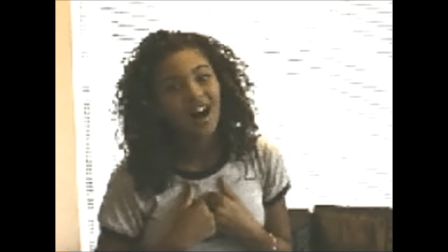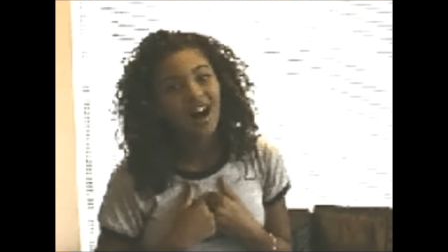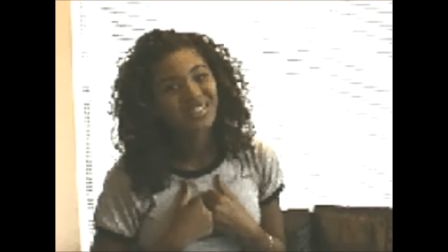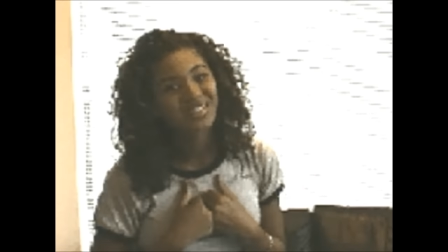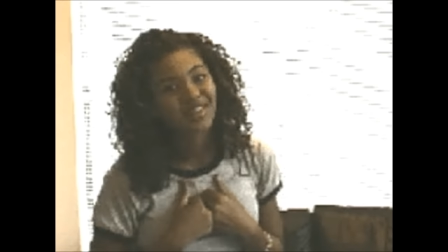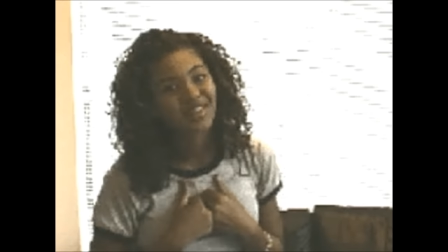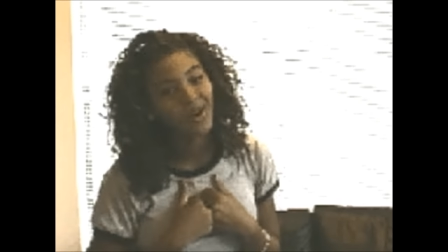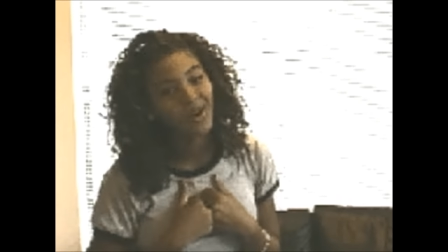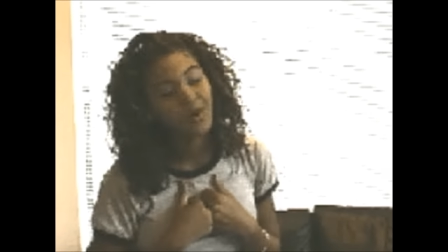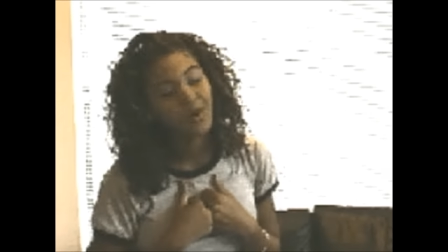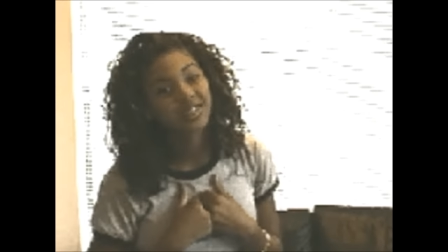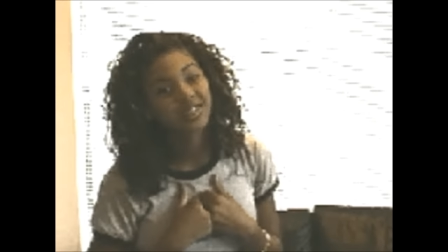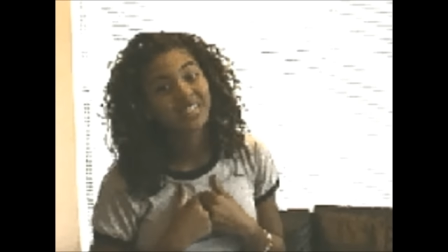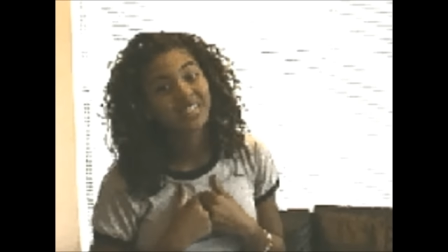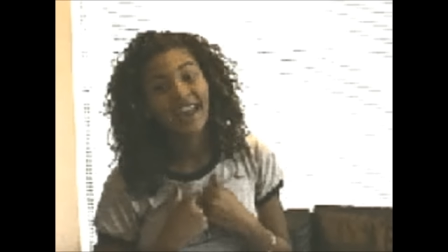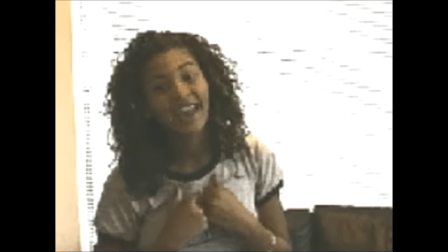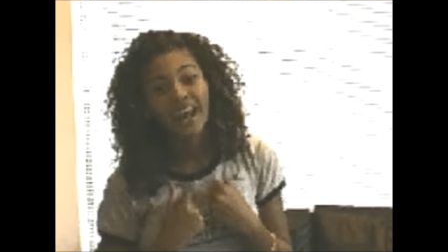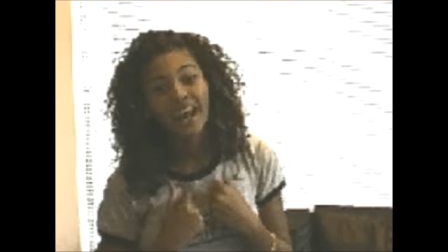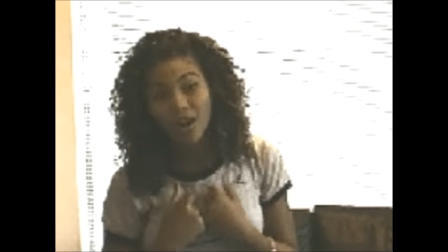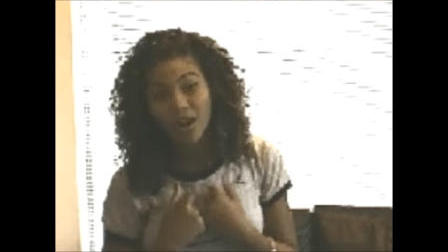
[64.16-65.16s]
Also,
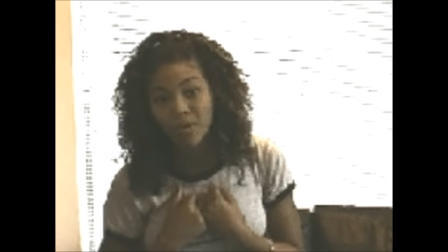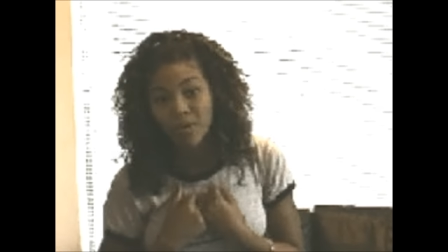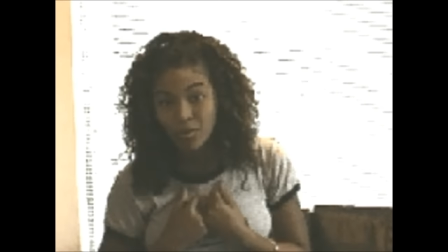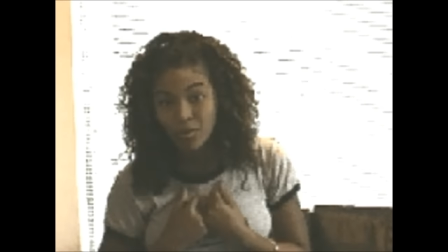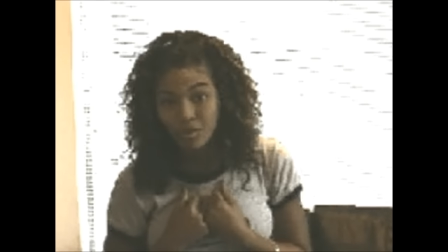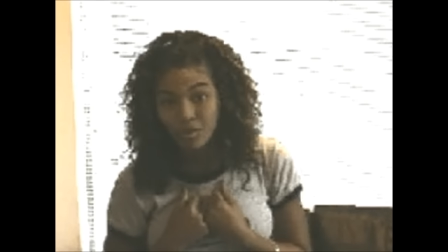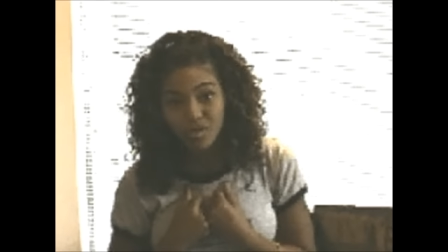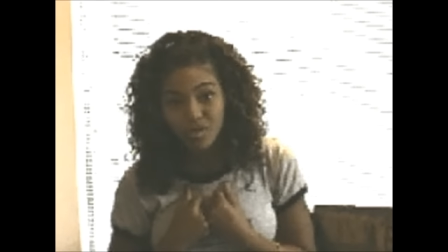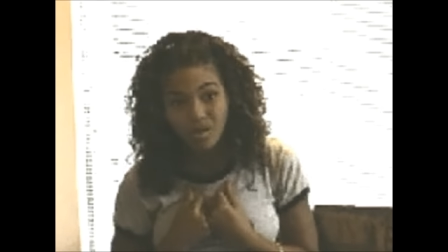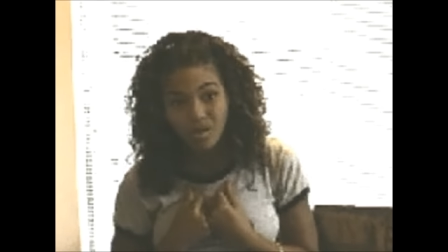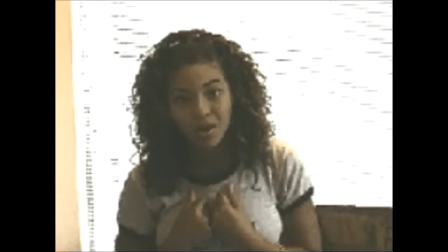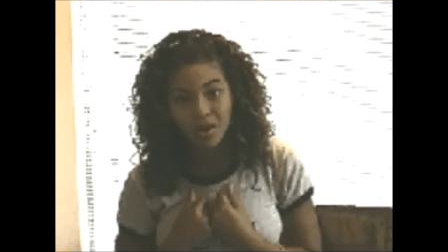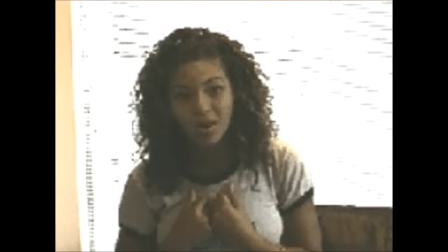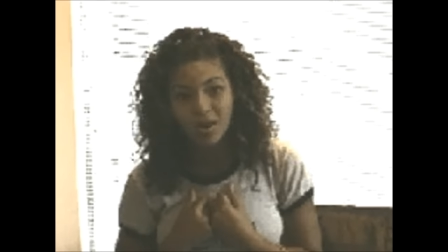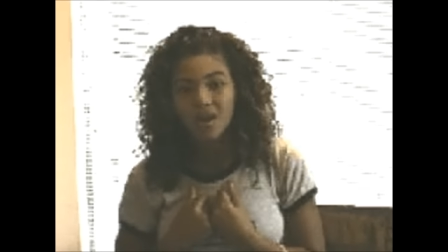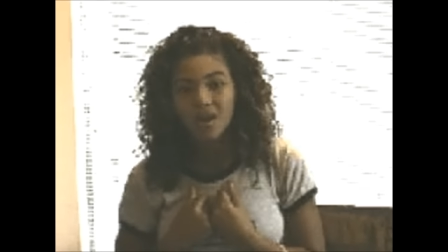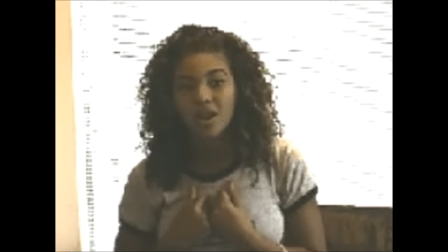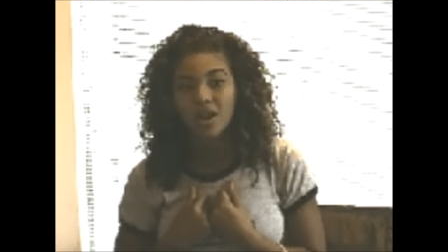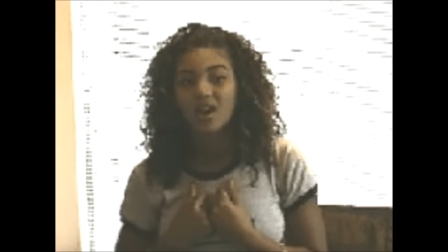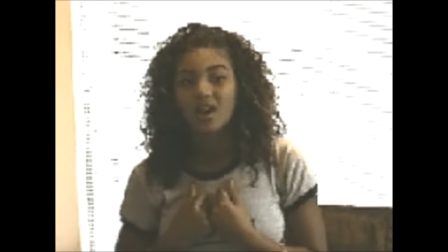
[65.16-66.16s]
stay humble.
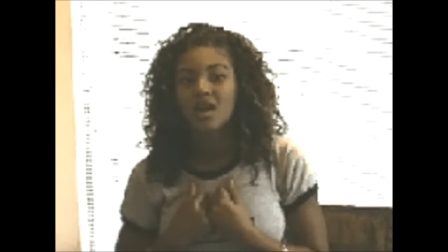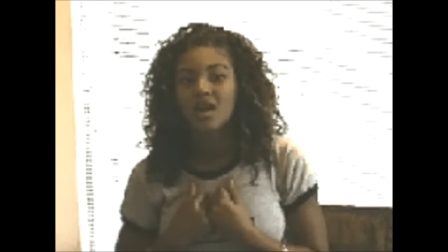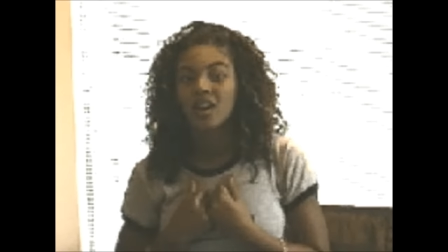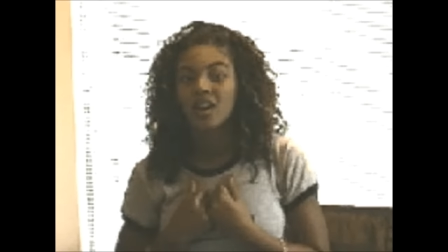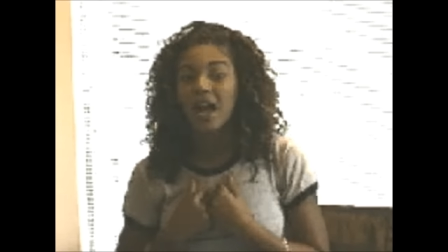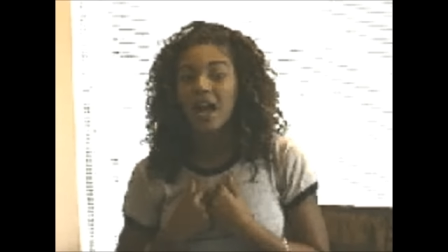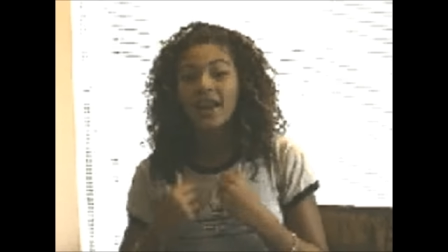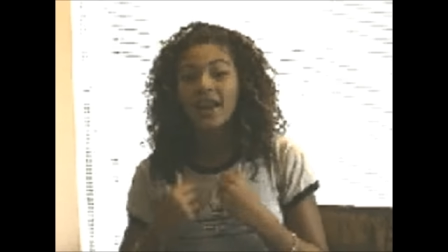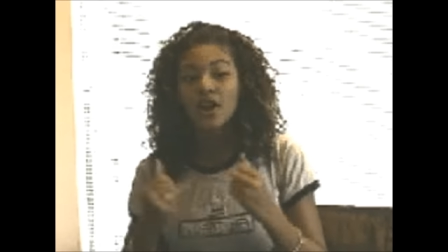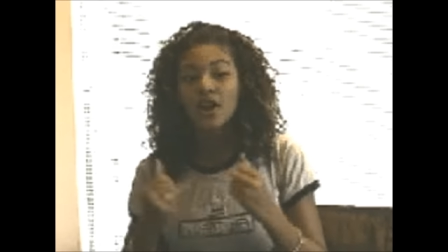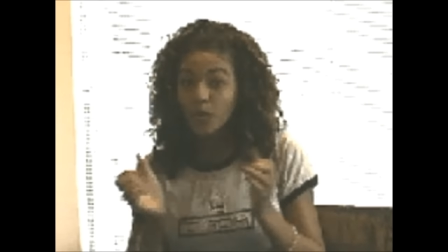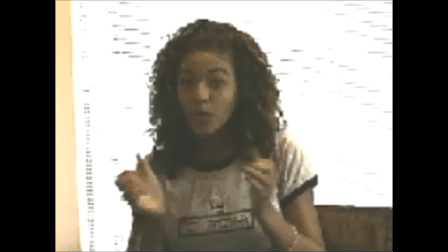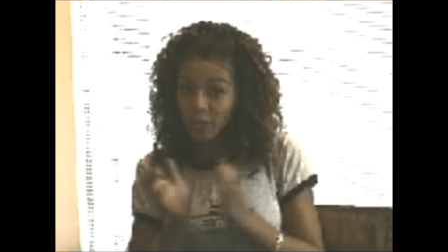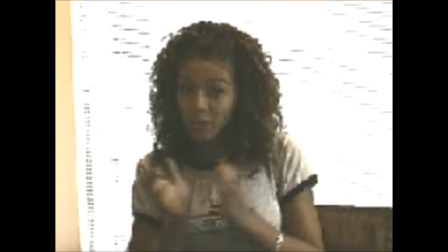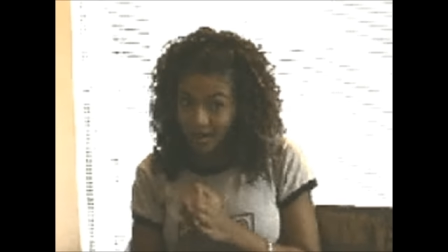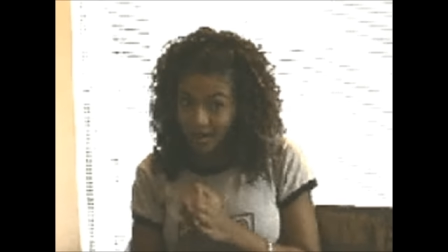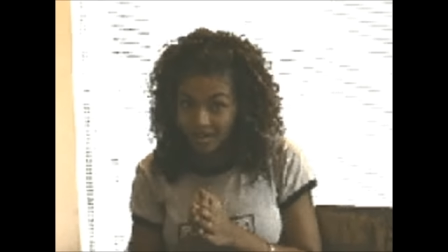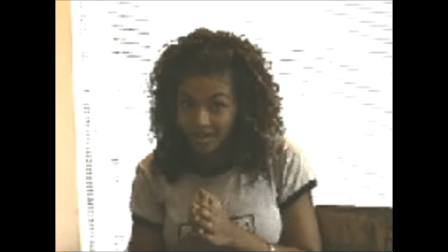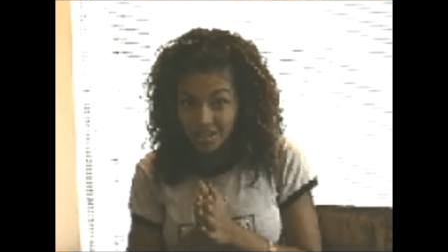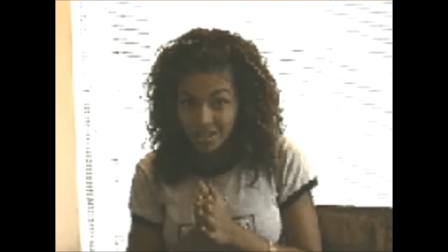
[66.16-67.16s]
I know
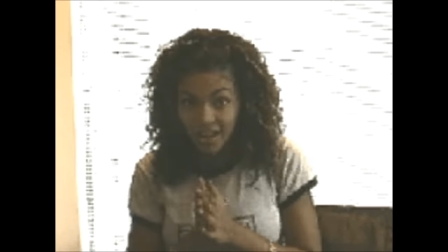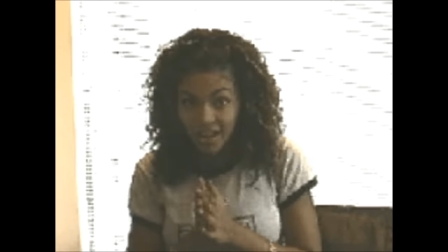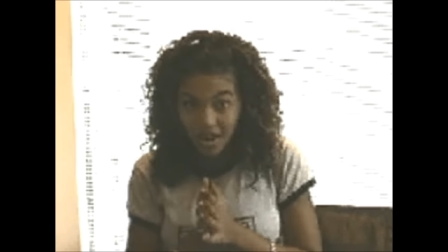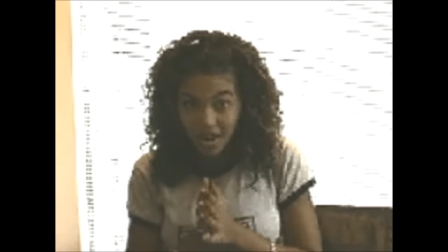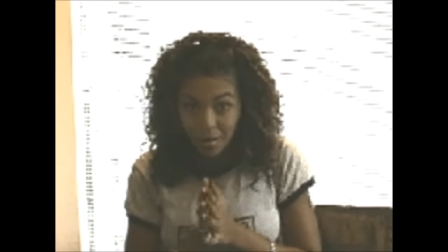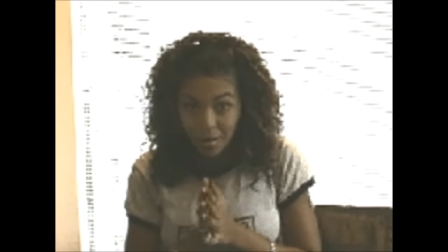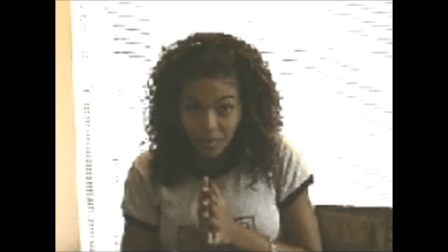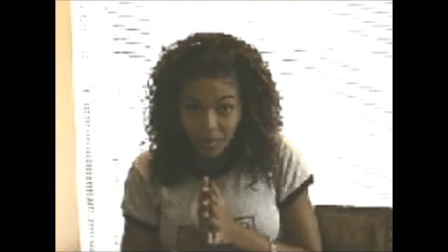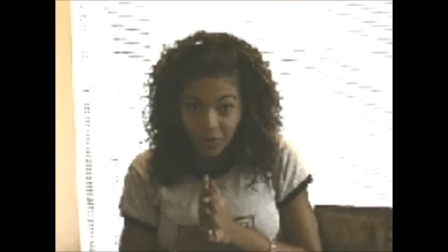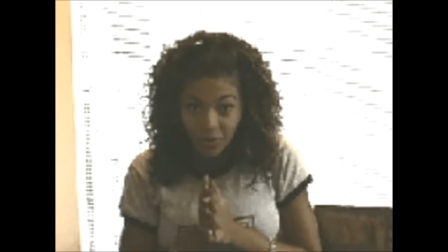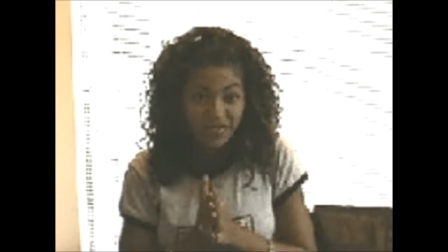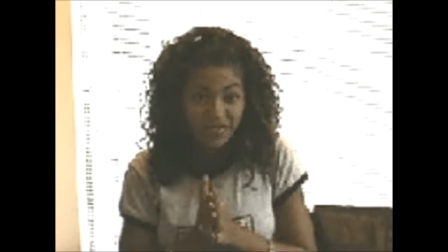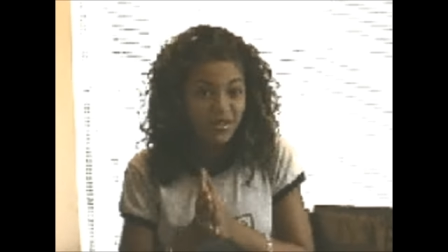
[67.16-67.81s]
we're gonna stay humble.